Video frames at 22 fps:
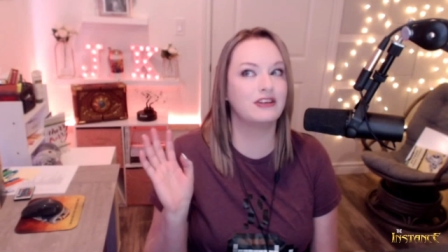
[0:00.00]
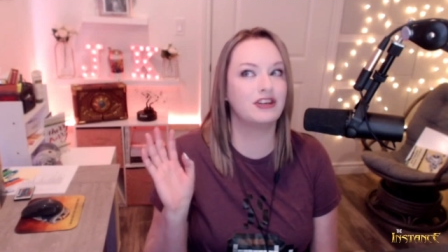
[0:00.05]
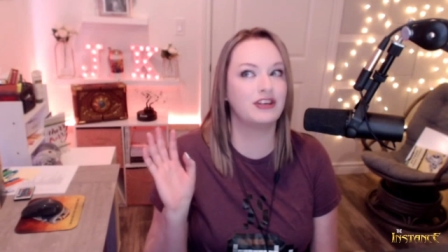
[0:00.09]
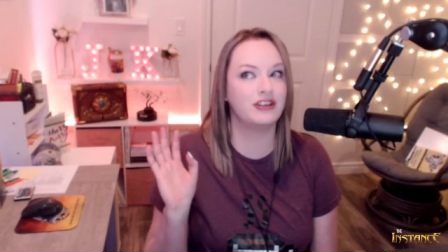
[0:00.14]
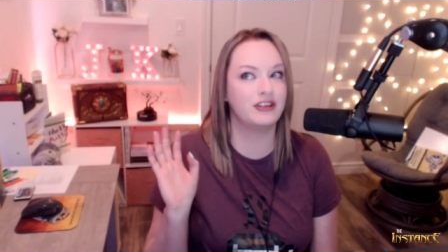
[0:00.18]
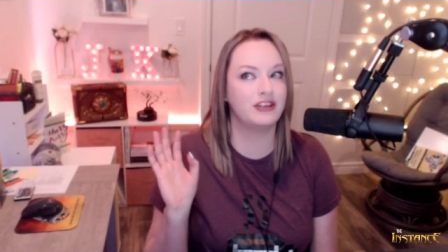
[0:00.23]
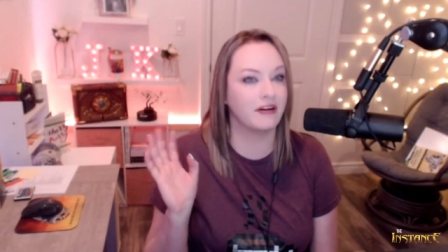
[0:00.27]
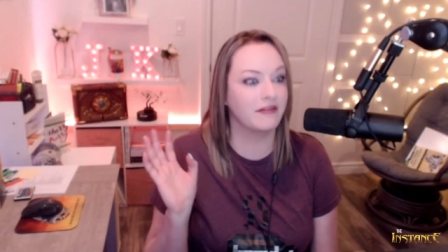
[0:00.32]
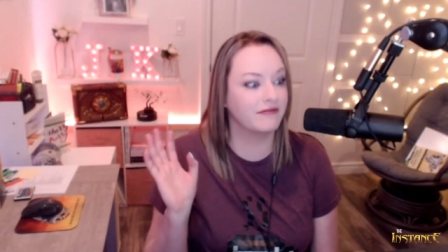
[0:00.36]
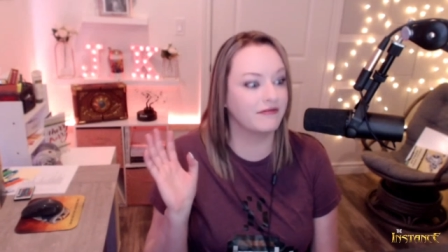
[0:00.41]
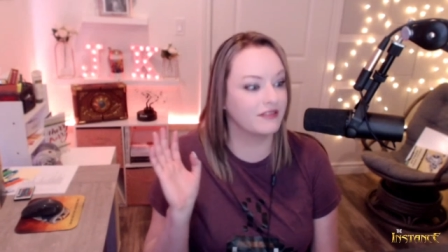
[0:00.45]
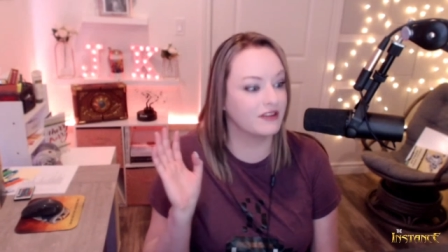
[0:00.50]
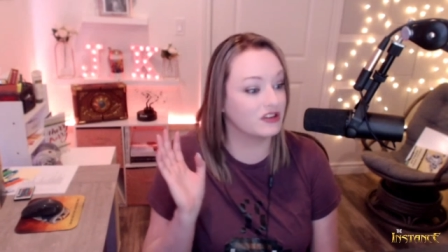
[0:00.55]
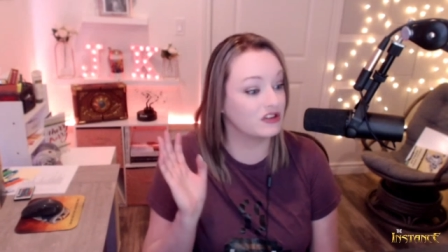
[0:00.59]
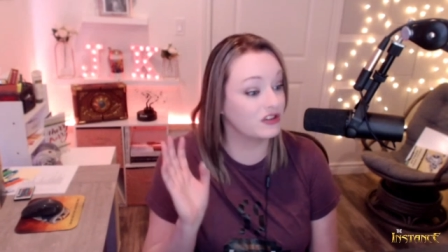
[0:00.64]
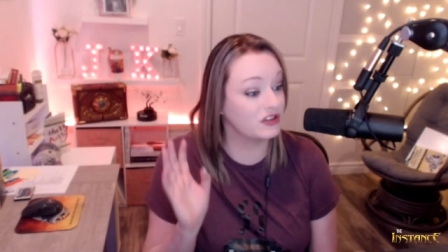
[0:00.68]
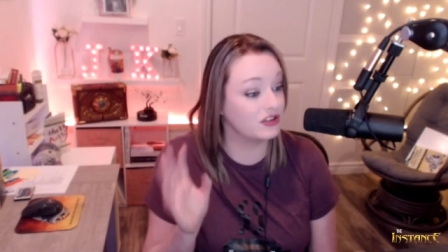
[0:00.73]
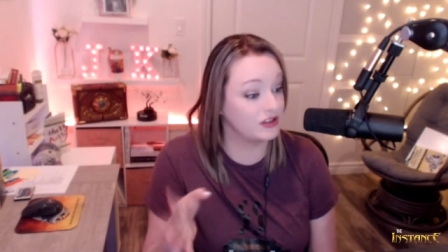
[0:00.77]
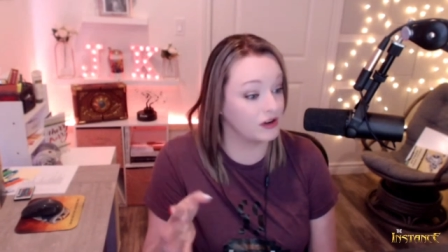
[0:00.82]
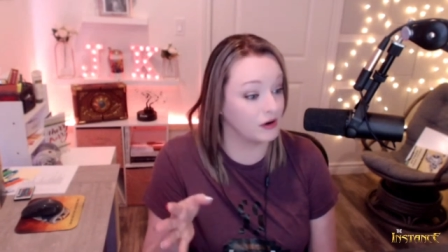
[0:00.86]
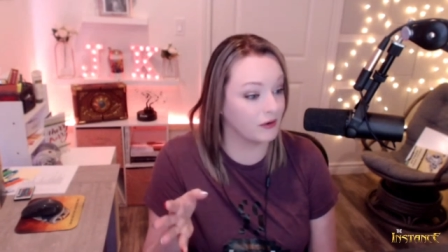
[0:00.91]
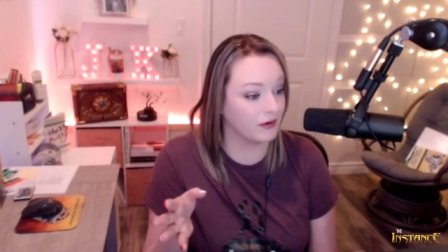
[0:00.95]
shoved the
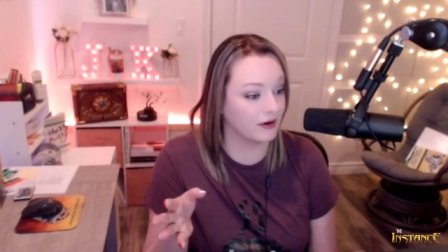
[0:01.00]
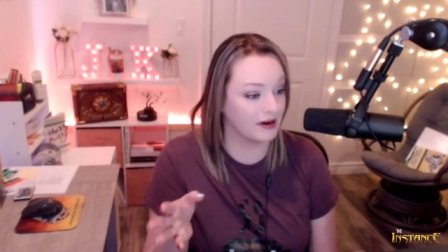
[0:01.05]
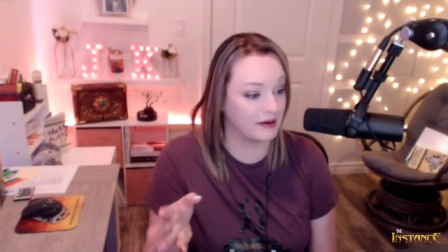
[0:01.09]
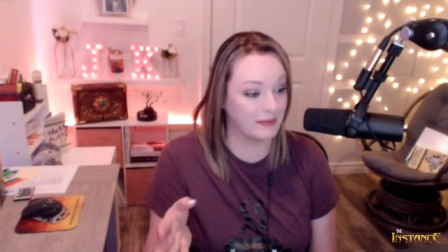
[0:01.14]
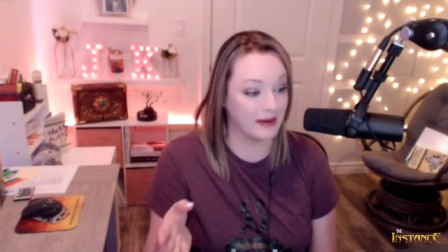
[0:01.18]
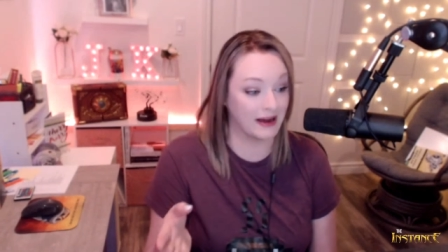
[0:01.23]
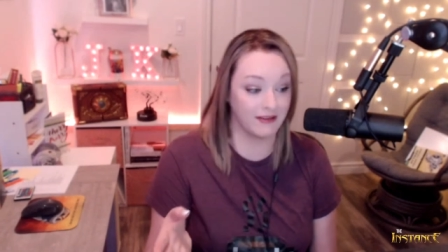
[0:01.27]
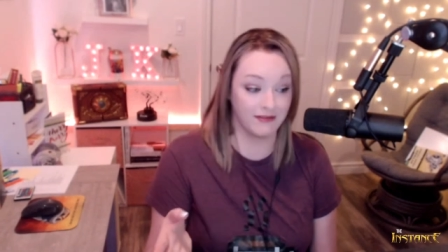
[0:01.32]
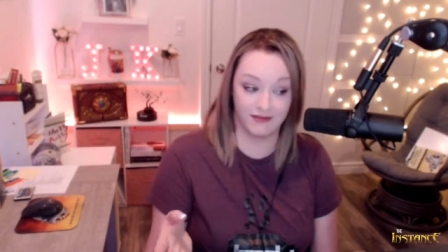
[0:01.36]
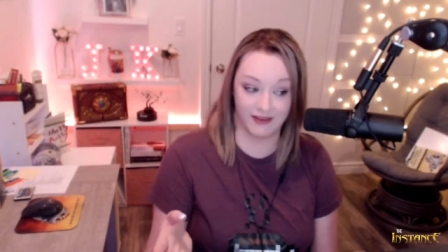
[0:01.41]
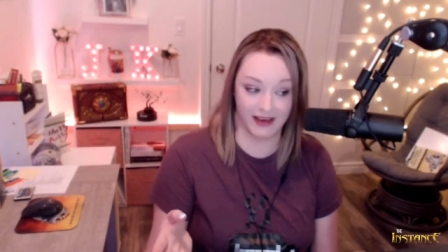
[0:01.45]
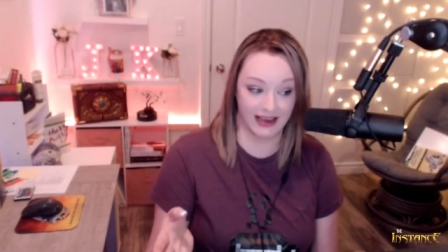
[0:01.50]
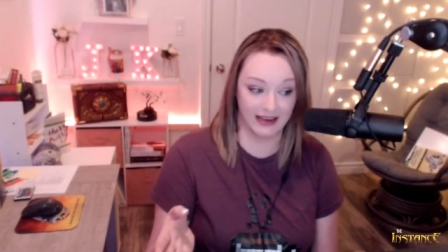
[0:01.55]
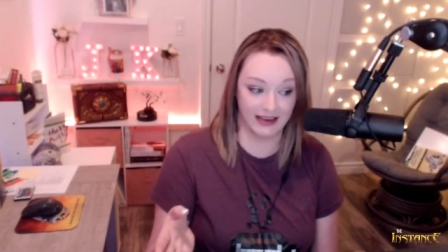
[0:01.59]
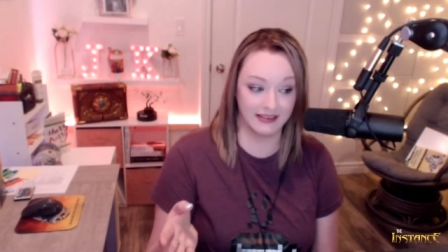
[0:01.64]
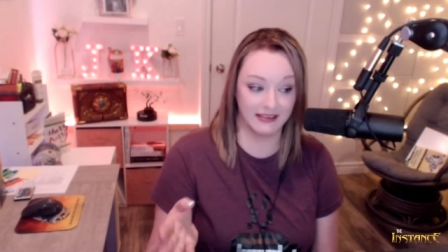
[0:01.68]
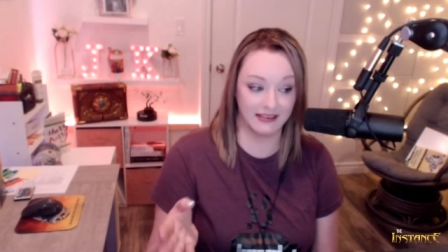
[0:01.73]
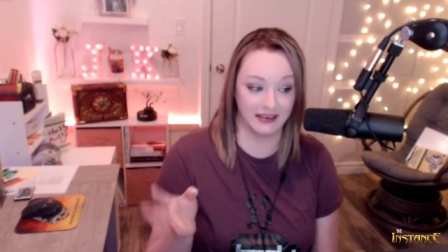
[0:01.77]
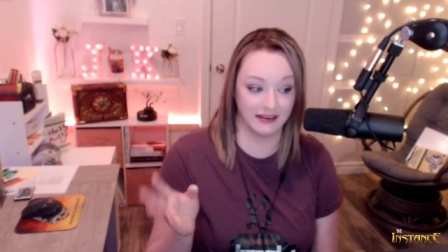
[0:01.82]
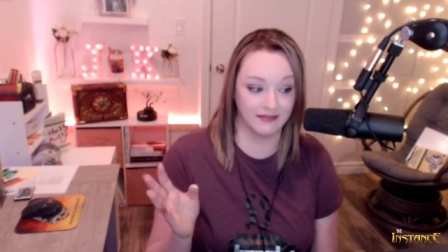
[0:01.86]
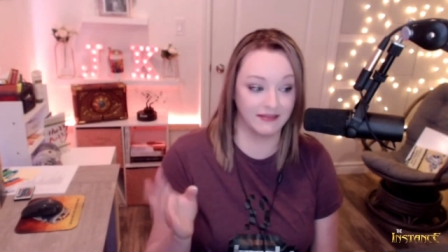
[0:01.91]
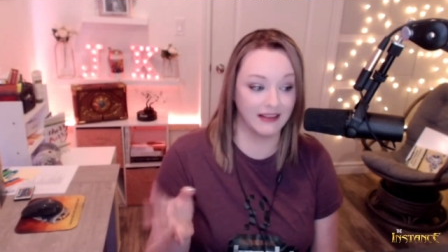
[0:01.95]
store in my
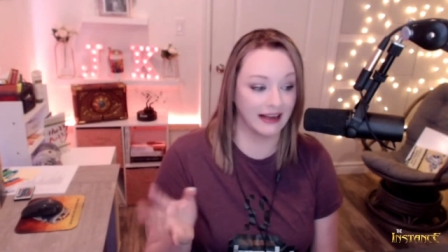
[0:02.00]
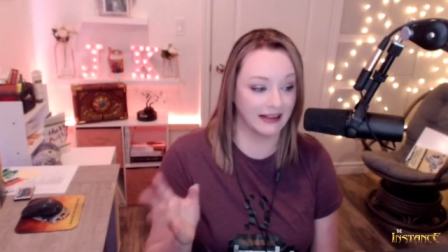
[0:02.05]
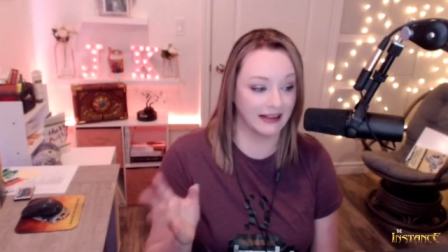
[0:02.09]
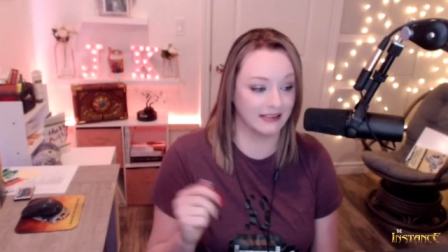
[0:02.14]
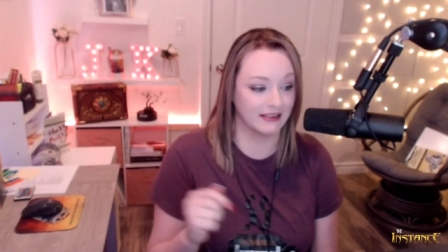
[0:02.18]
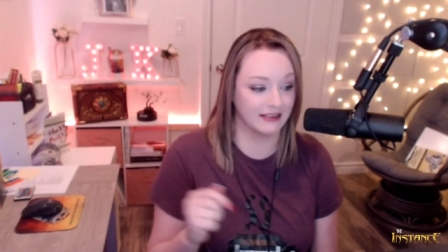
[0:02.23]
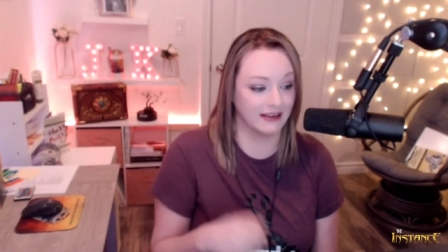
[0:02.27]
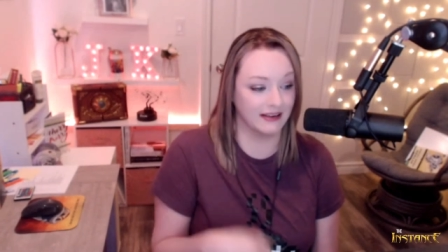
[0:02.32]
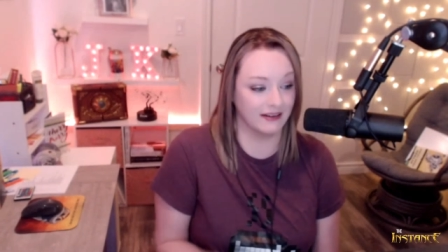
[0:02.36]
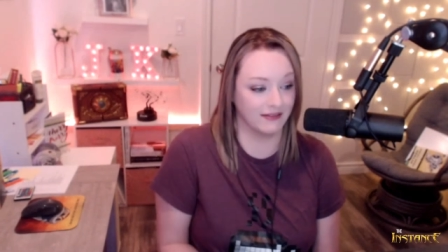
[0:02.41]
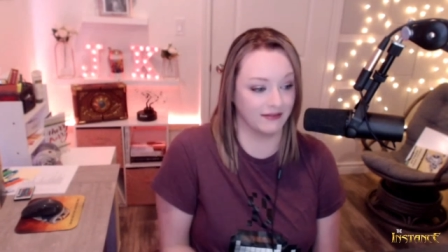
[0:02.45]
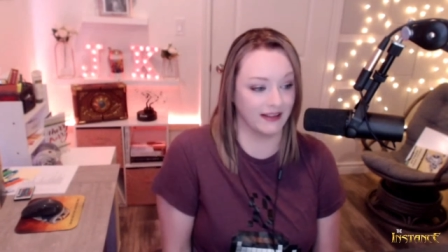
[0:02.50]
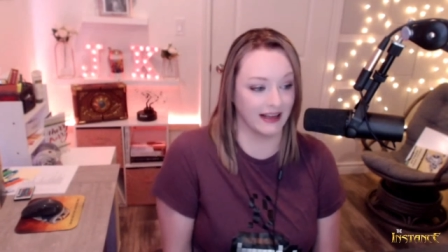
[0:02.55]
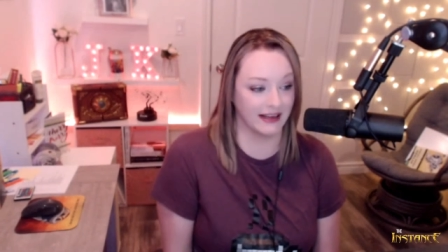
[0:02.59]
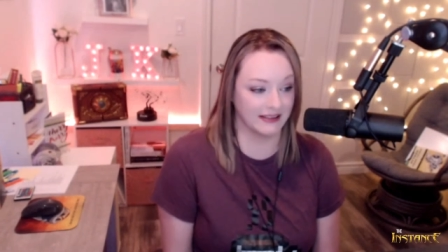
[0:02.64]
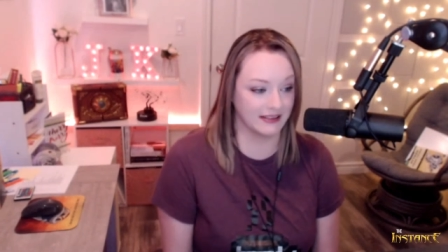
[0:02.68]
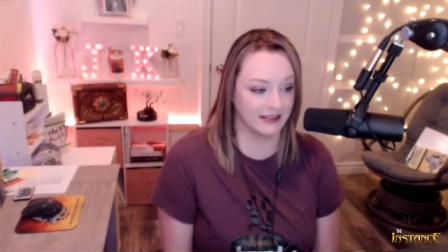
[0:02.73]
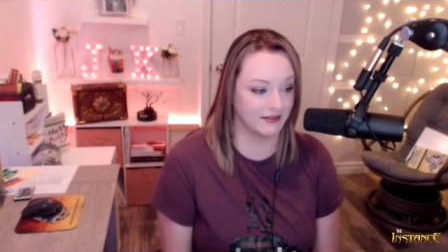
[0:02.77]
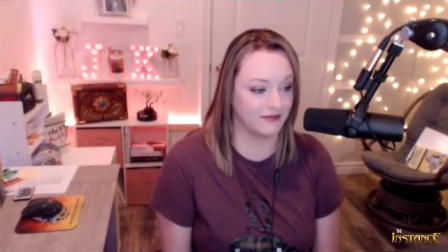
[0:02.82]
face. If that's a if that's